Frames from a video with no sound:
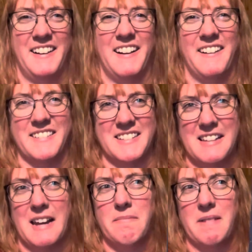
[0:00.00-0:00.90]
That was a
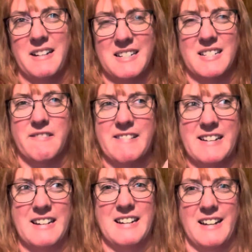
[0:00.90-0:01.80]
lot of pages to
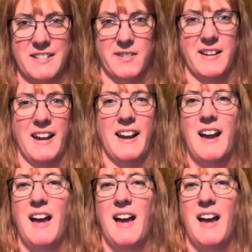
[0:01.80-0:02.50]
read yesterday.